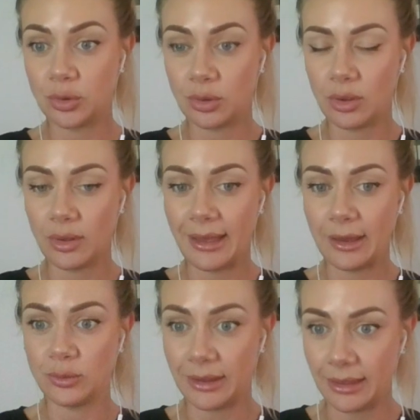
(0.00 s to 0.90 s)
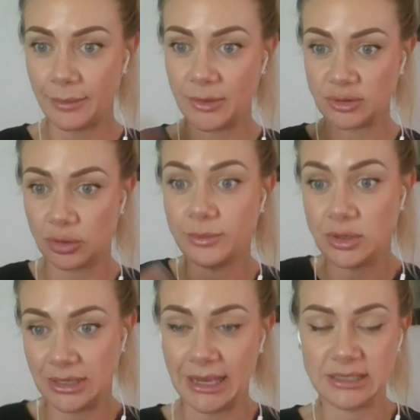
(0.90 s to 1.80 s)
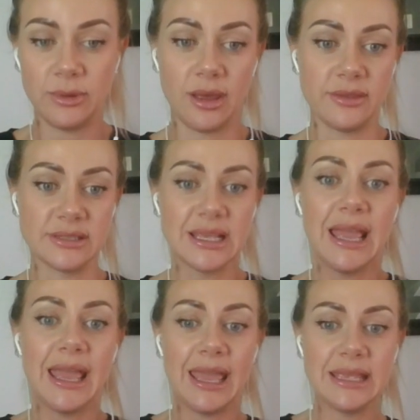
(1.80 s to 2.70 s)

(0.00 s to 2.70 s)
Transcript: much you're communicating with others?